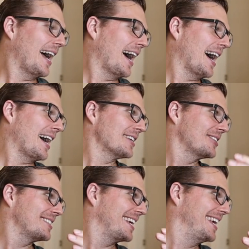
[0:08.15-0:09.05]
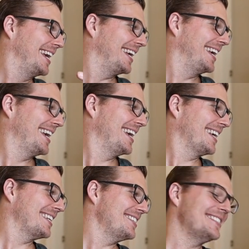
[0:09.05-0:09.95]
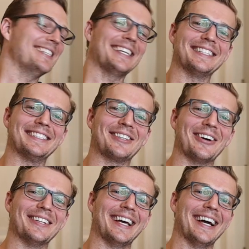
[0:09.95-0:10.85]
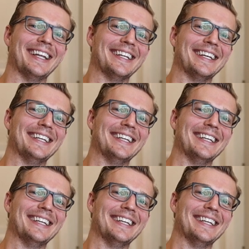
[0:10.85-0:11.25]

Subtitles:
Can you check this girl out?